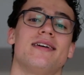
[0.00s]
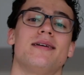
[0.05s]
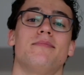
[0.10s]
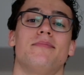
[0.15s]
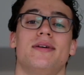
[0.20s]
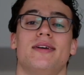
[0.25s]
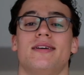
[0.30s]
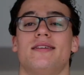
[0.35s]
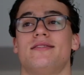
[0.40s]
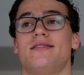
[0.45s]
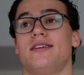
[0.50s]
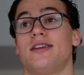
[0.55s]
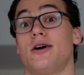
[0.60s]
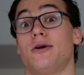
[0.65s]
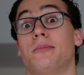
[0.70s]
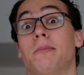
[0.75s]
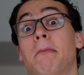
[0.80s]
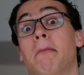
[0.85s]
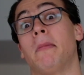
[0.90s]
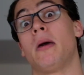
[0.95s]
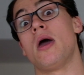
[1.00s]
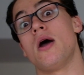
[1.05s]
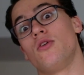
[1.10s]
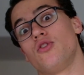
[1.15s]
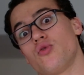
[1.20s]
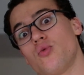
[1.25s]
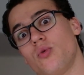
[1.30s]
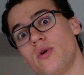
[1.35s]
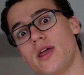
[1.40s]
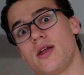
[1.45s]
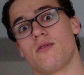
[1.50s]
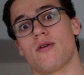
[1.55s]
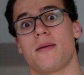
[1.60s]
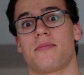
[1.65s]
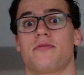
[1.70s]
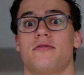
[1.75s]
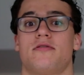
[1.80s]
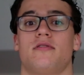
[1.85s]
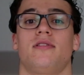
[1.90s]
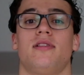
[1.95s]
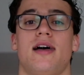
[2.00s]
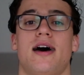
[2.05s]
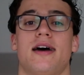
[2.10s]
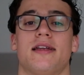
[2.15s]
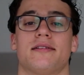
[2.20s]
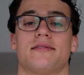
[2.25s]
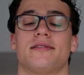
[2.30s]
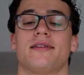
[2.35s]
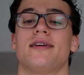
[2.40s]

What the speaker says: because, 20 reps is a lot.